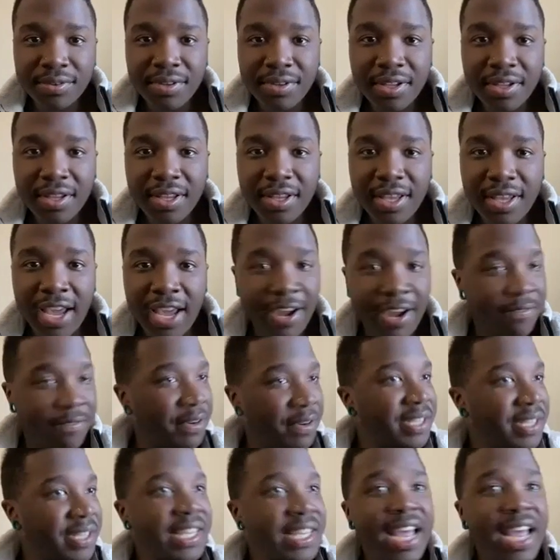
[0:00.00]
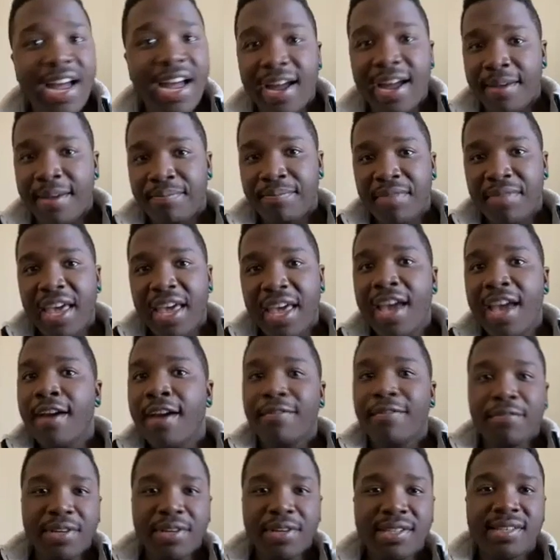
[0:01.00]
every time, every single
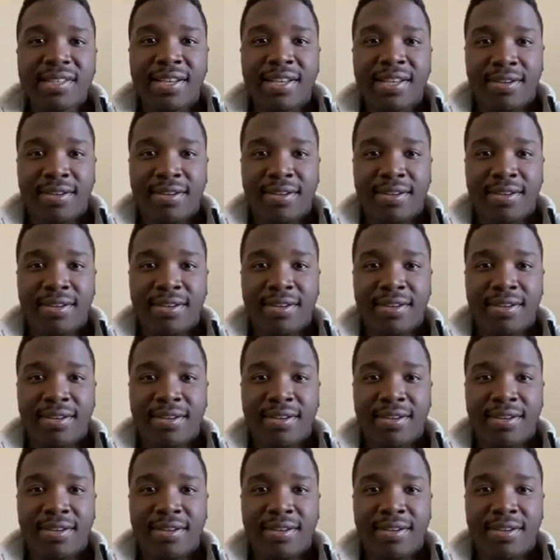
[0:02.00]
time.